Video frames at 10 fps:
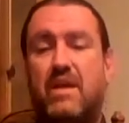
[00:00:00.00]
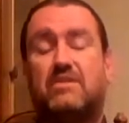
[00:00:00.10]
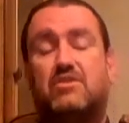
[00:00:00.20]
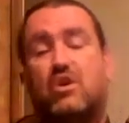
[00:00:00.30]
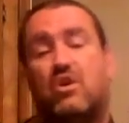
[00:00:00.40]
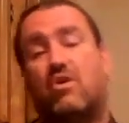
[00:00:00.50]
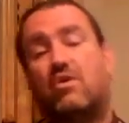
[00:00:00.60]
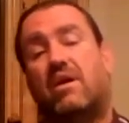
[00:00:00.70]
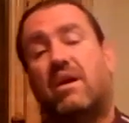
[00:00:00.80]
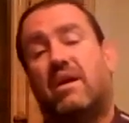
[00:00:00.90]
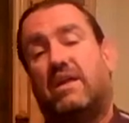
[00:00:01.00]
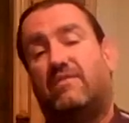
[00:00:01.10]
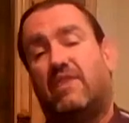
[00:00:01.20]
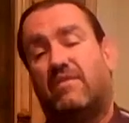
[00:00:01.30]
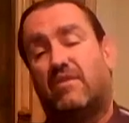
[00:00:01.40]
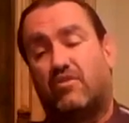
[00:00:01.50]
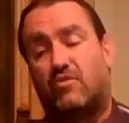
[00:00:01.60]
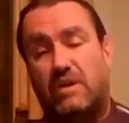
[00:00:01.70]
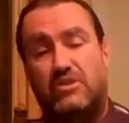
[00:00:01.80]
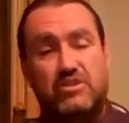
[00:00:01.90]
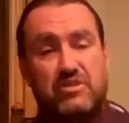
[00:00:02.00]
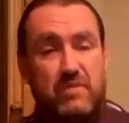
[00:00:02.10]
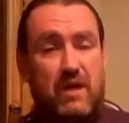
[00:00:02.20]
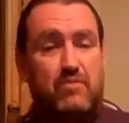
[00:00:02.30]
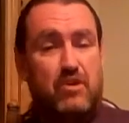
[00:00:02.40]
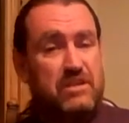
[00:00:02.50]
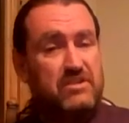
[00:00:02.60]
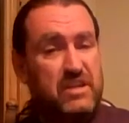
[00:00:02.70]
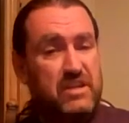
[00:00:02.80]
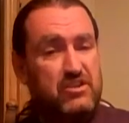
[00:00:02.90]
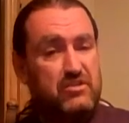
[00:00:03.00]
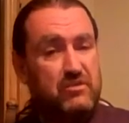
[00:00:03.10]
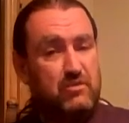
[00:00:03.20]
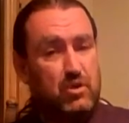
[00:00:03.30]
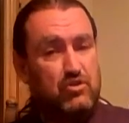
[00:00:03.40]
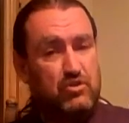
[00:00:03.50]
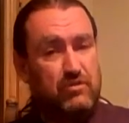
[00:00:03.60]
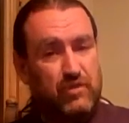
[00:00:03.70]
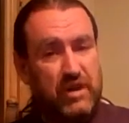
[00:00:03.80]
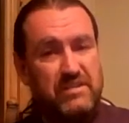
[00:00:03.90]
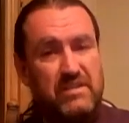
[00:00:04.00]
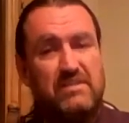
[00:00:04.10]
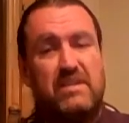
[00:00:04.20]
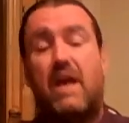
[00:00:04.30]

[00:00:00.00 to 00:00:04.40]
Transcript: So if you have other questions about pronunciations of words or phrases,